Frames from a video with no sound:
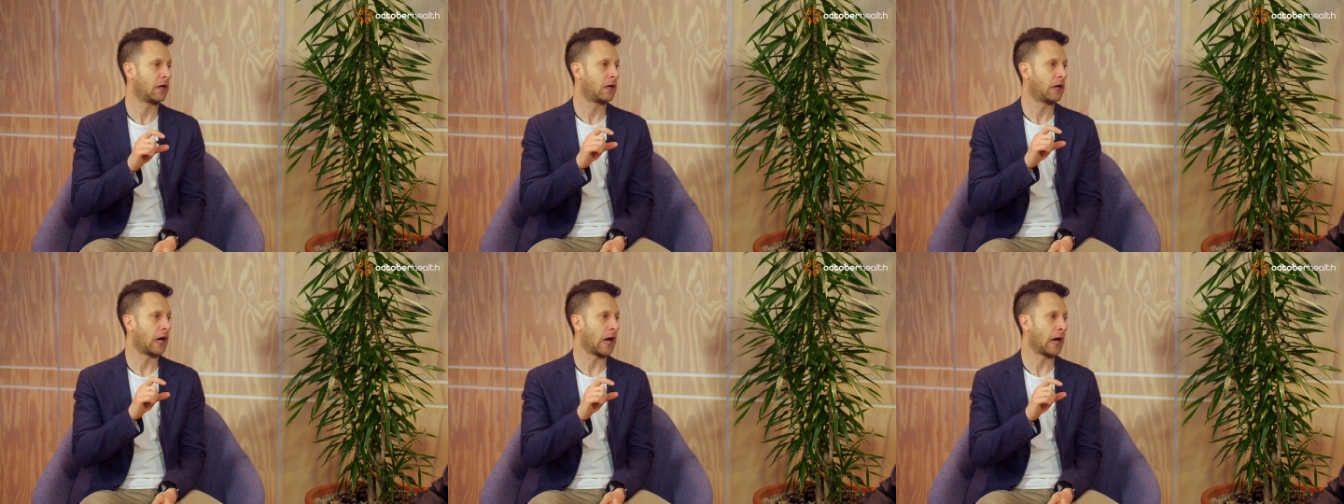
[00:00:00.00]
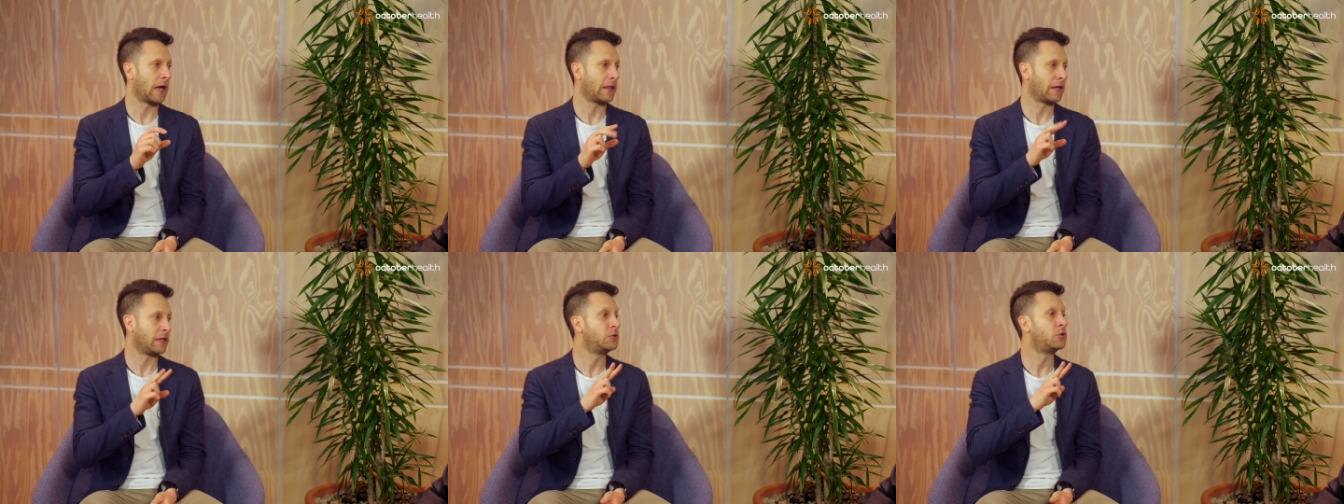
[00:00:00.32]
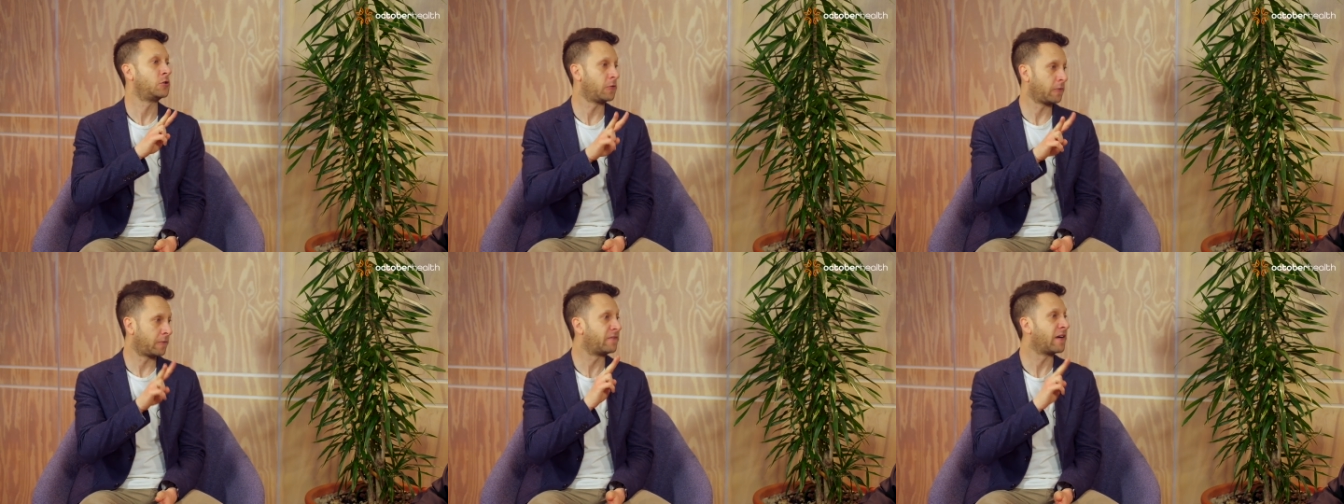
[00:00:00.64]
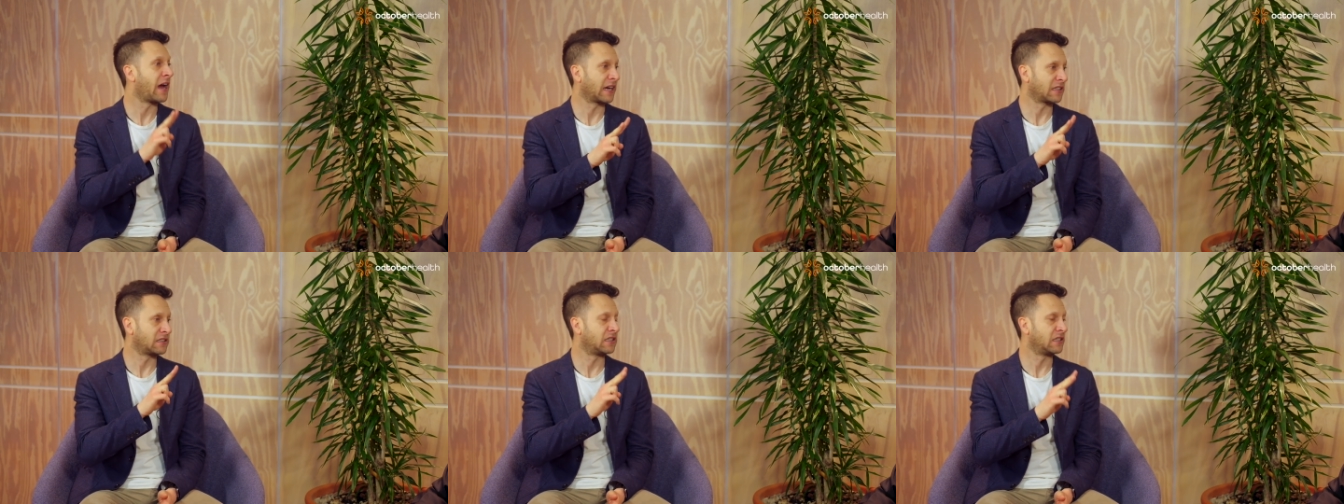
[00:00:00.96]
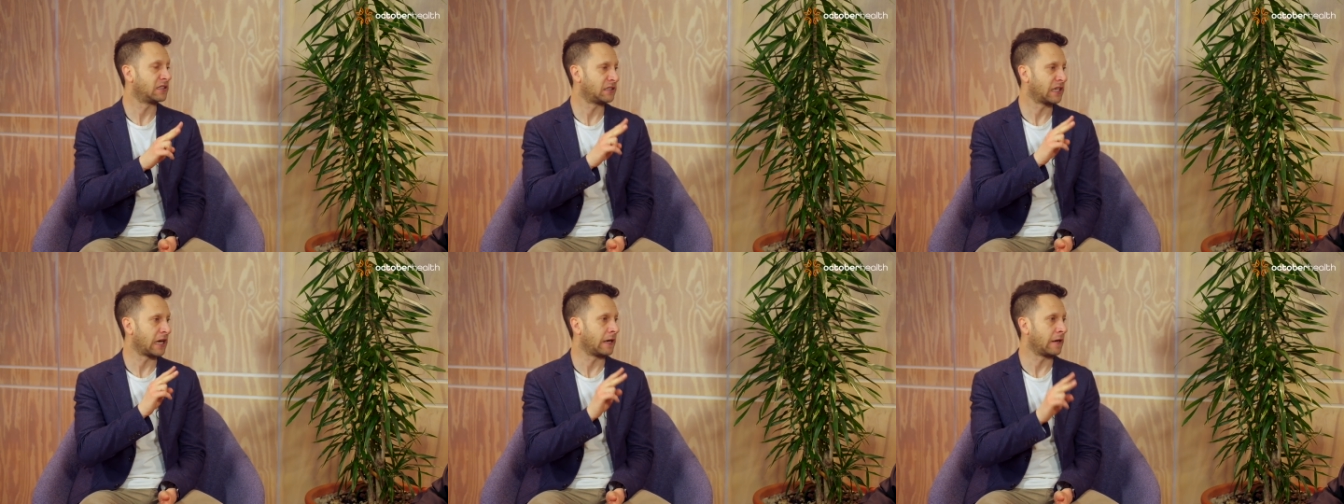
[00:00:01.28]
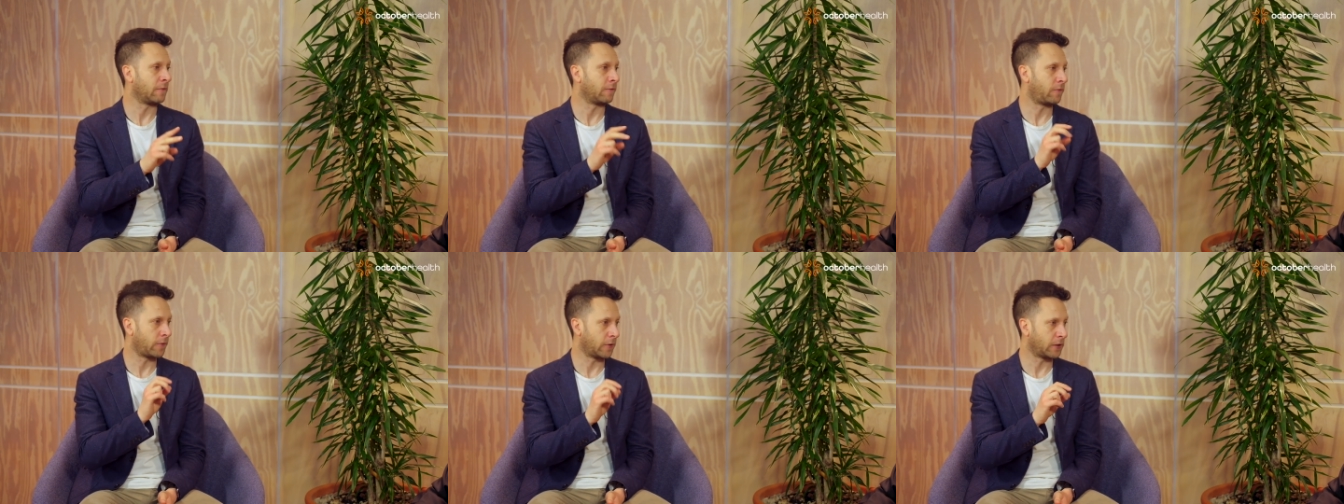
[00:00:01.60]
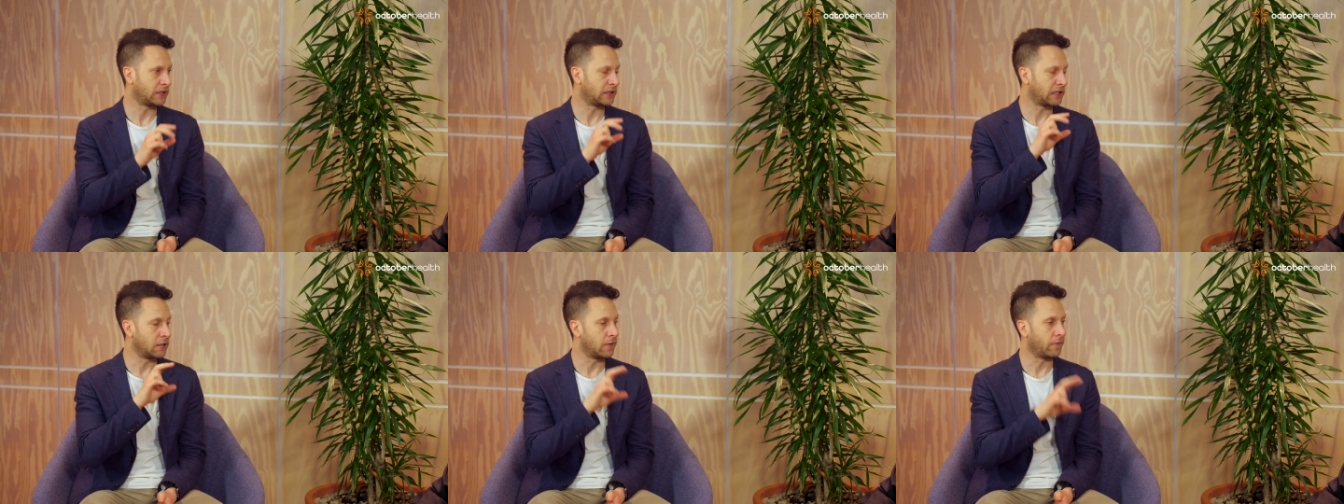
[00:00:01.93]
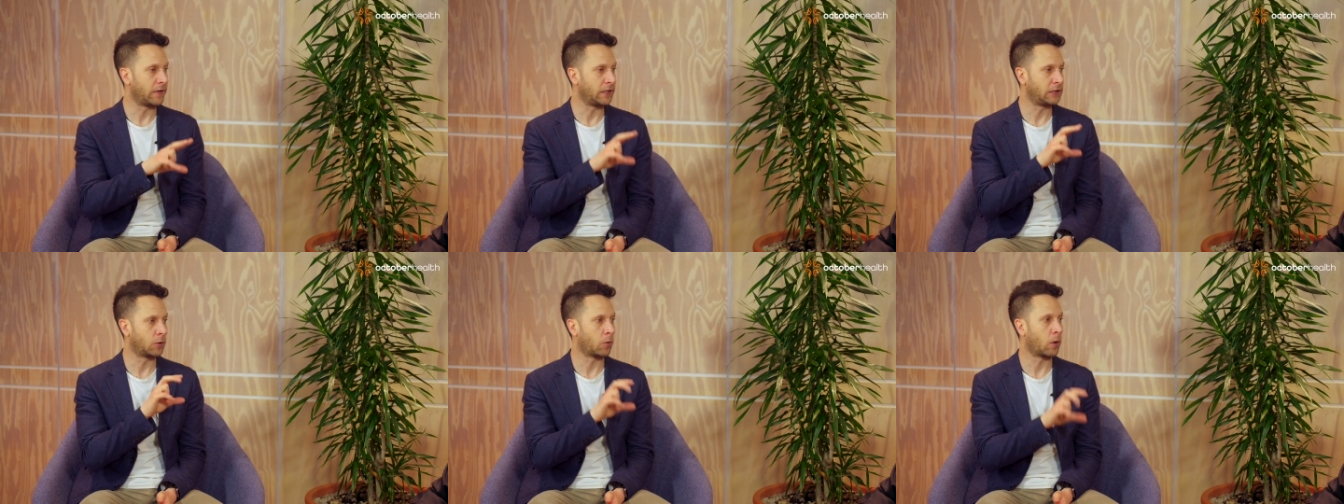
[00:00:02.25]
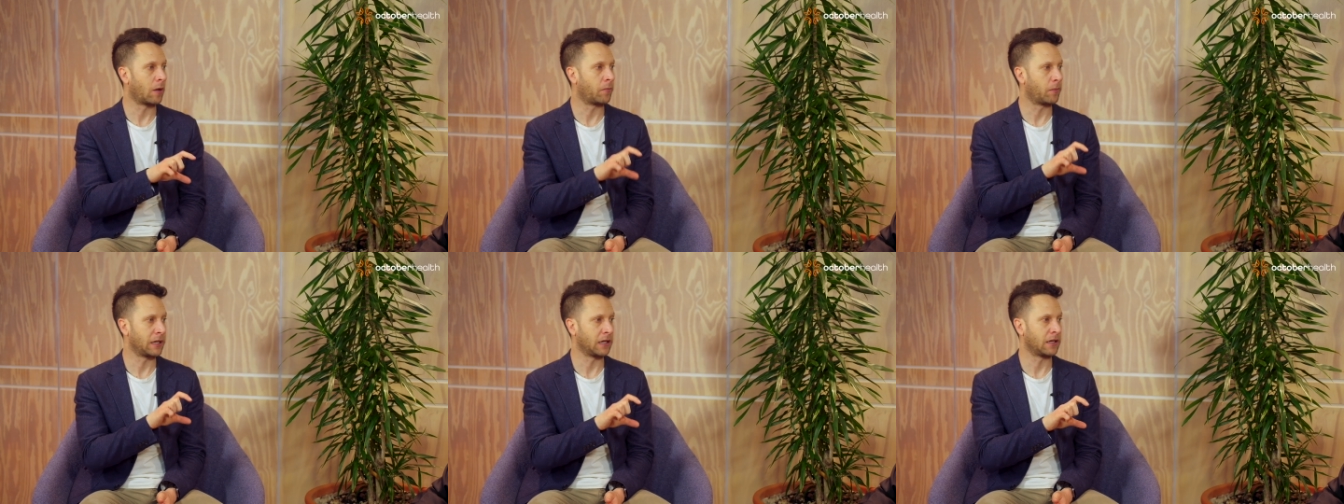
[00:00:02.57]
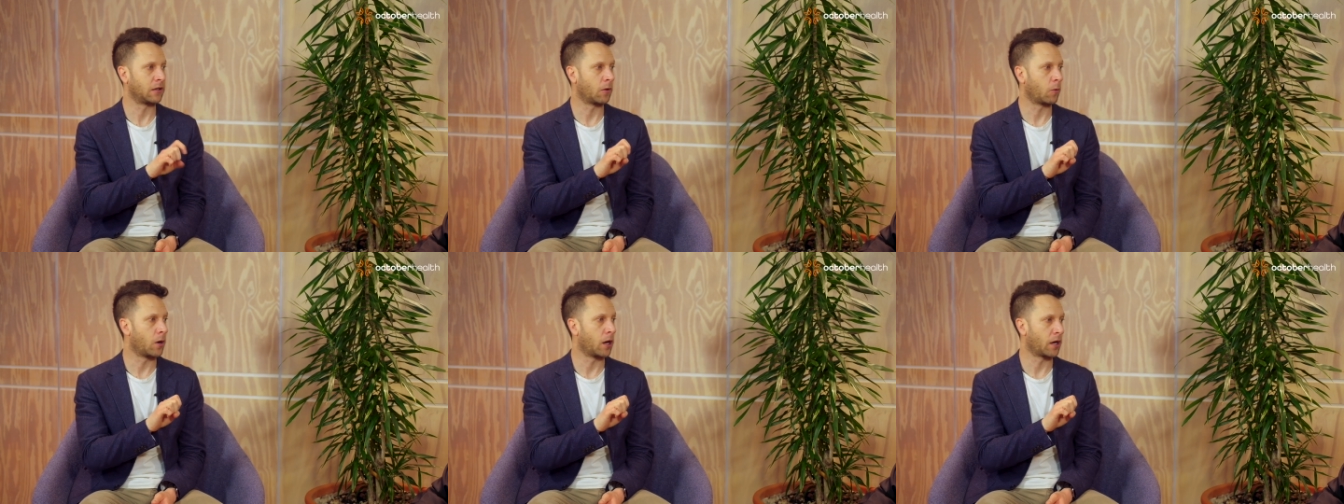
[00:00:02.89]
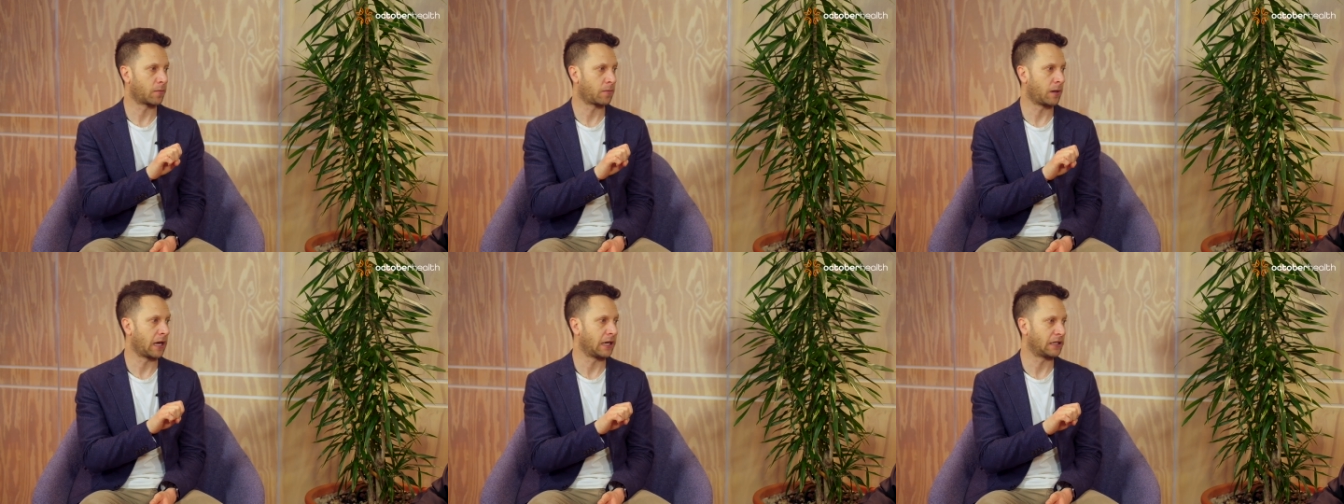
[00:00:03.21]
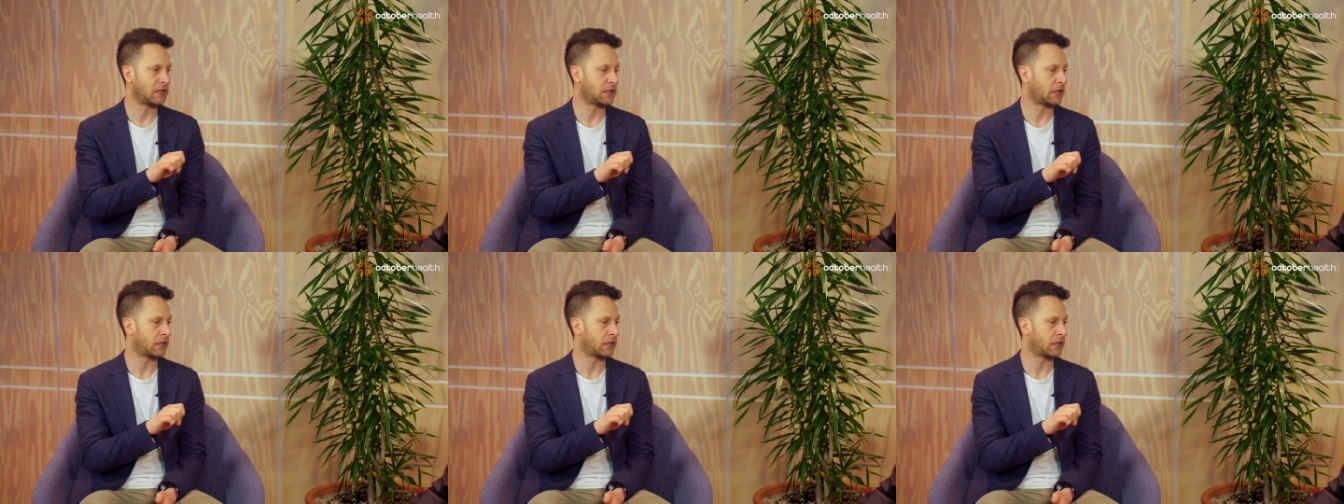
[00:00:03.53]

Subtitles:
there are two factors that influence individual well-being in the workplace.